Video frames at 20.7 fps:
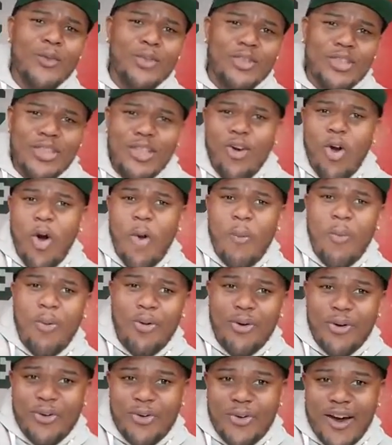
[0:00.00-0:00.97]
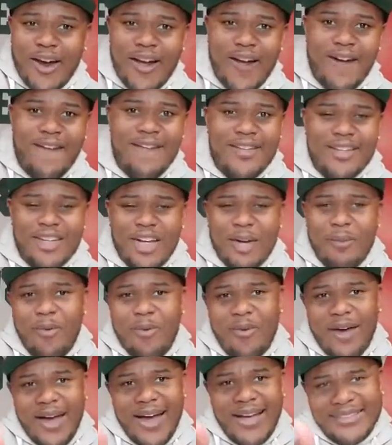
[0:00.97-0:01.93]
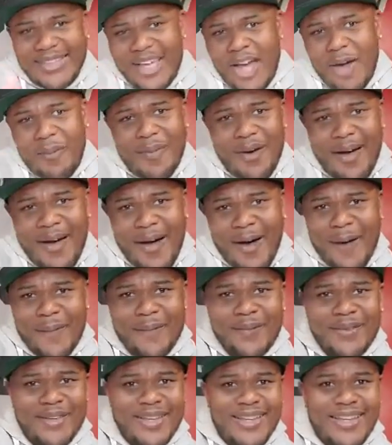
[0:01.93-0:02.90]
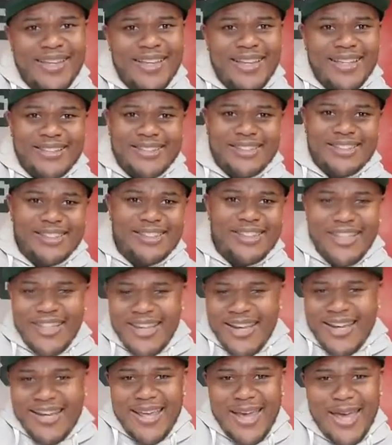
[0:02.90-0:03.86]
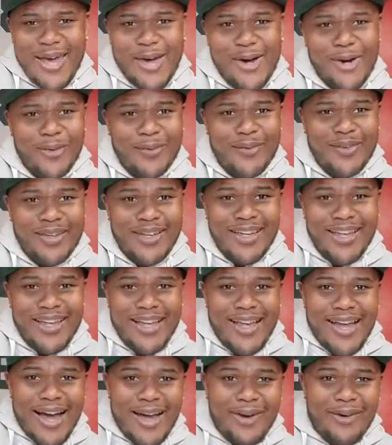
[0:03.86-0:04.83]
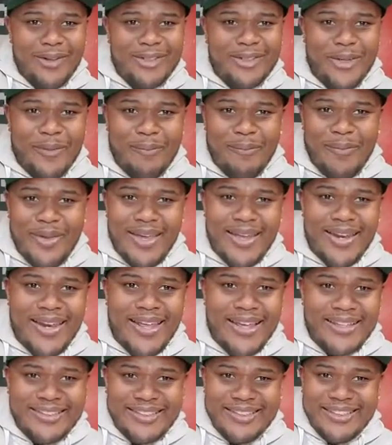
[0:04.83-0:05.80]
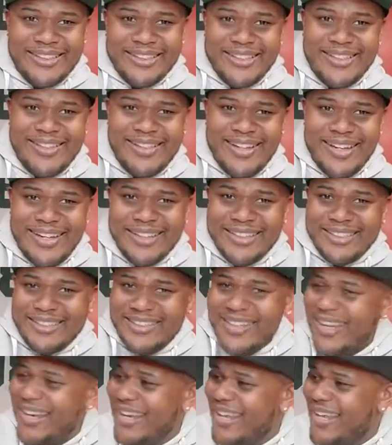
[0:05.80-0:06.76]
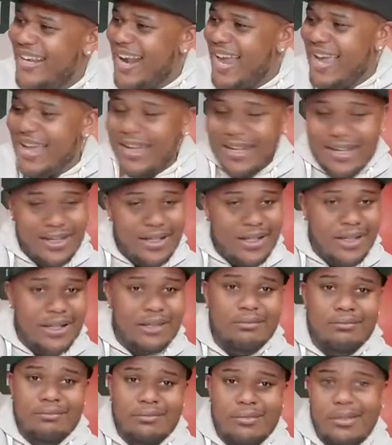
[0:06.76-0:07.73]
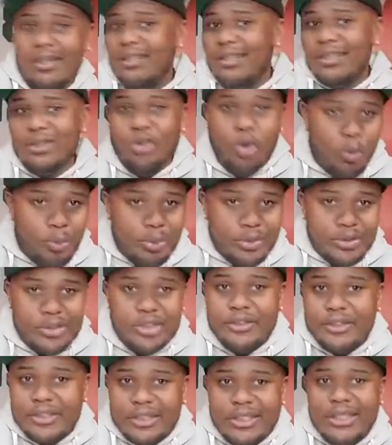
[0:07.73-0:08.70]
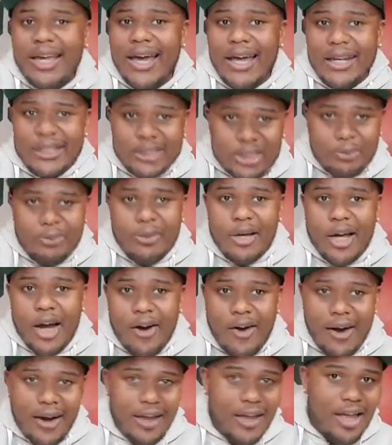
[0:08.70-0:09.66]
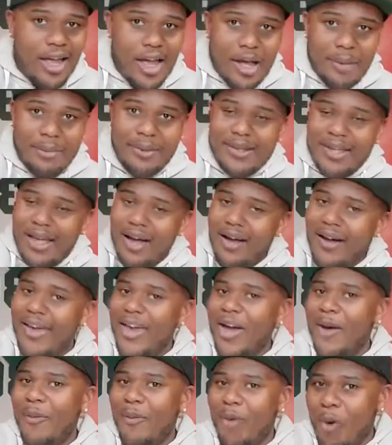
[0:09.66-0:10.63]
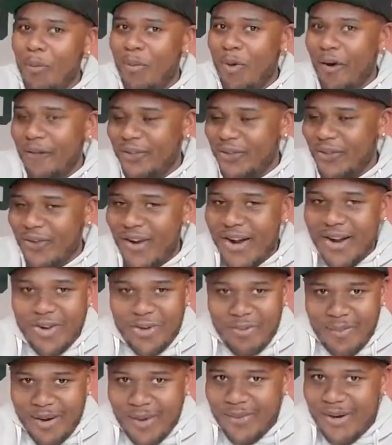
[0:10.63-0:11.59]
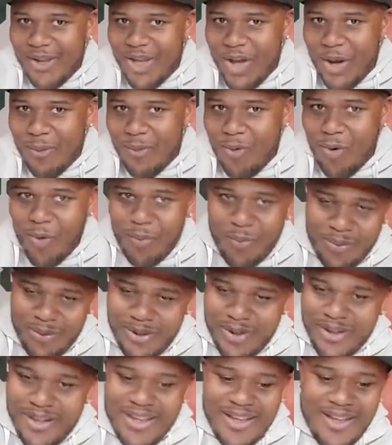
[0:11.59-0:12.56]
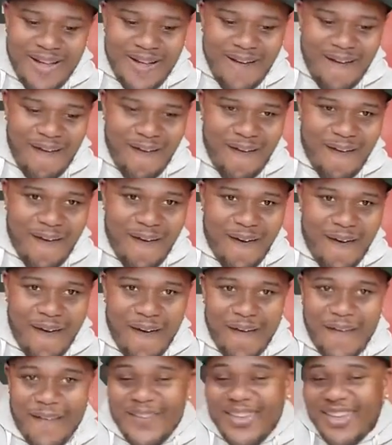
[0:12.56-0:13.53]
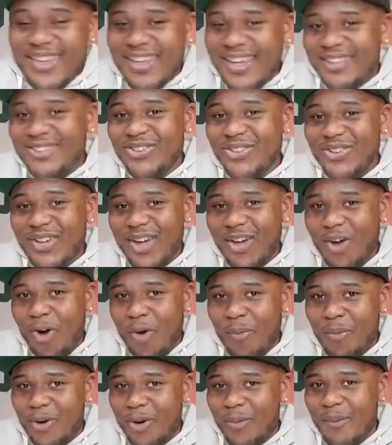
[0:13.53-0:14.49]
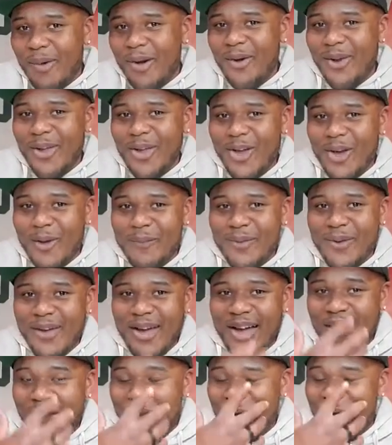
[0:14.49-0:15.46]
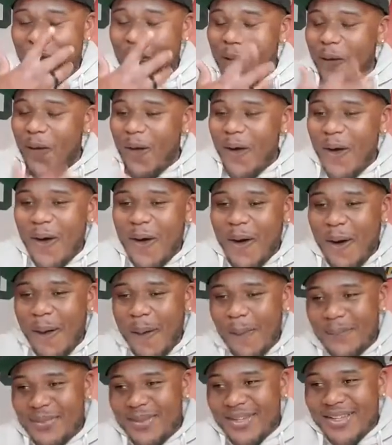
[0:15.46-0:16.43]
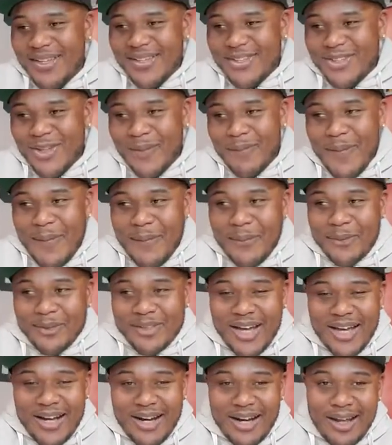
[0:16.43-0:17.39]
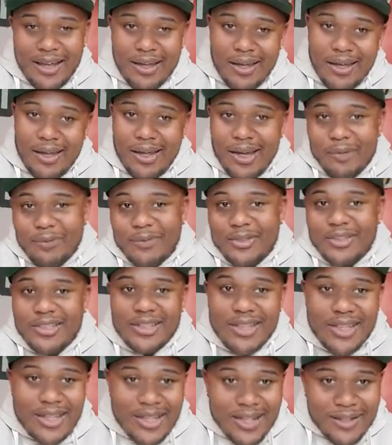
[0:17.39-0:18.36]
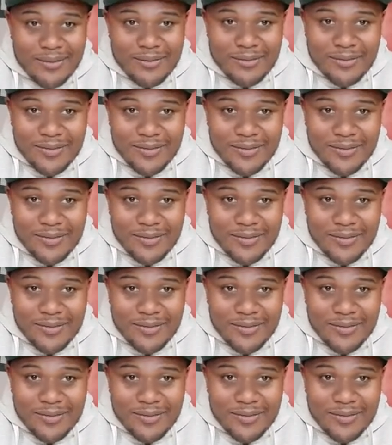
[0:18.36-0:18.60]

You see Oprah on the ground. Come on, guys, help her up. She need the help. I know she been there. She just sat there like, it's Oprah. She got it. She be all right. I'm like, y'all help Oprah off the ground. Nobody want to help Oprah. It's okay, Oprah. Nobody to help you out. Some people is kind of like, yeah, that's what you get.